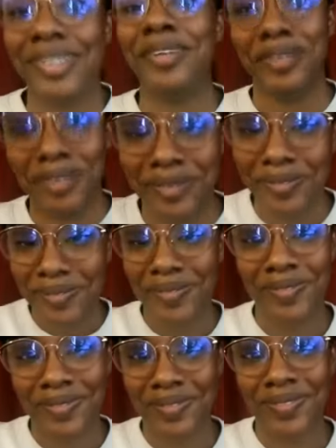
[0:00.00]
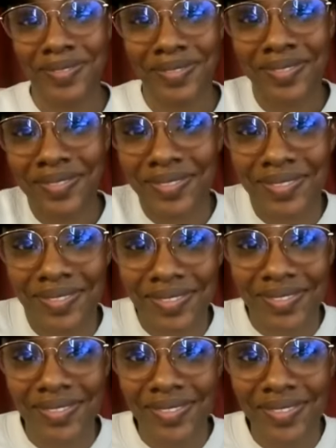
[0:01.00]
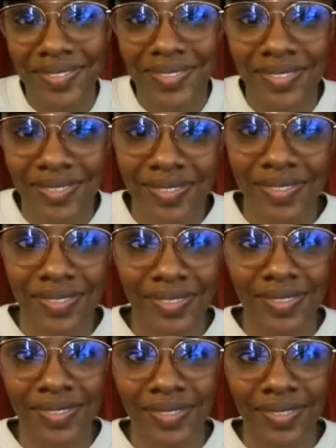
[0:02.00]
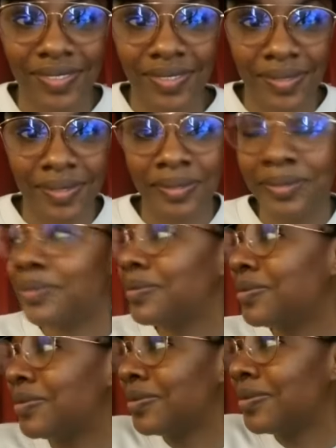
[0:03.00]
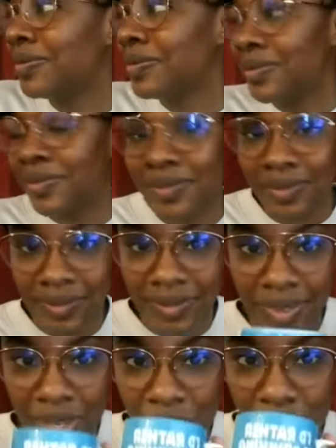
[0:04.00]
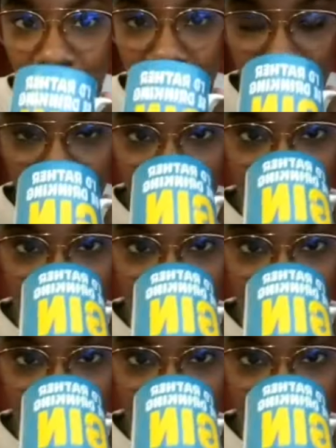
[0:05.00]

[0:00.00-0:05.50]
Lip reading: (silent)